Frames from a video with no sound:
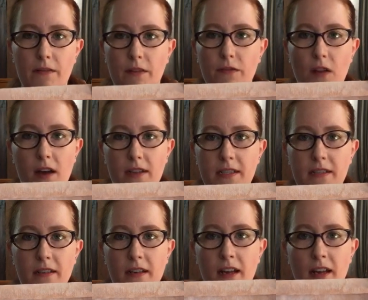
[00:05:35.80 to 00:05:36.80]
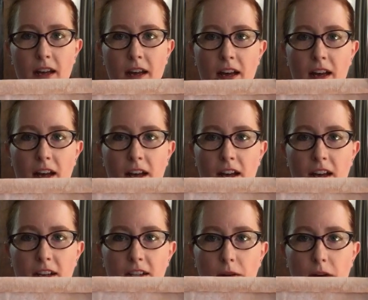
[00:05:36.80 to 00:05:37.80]
floss.
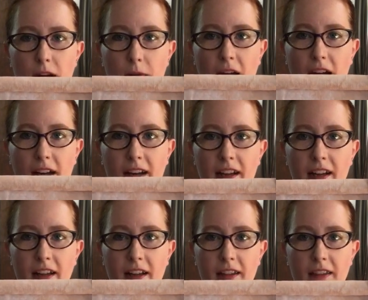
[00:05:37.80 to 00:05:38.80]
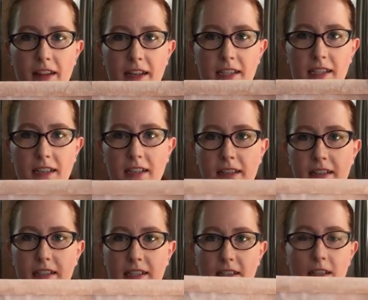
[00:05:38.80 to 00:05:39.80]
So anyway, this
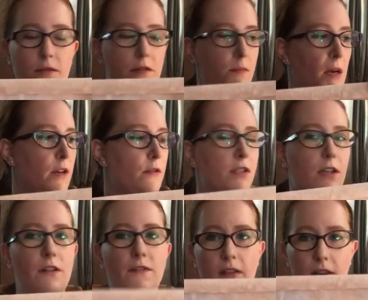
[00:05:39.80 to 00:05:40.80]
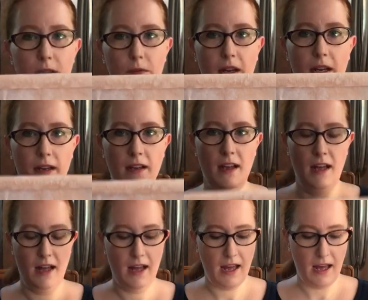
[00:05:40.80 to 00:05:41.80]
was my new start for this week,
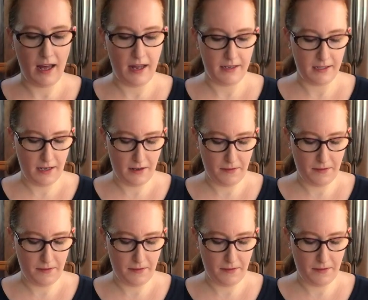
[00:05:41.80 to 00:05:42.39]
and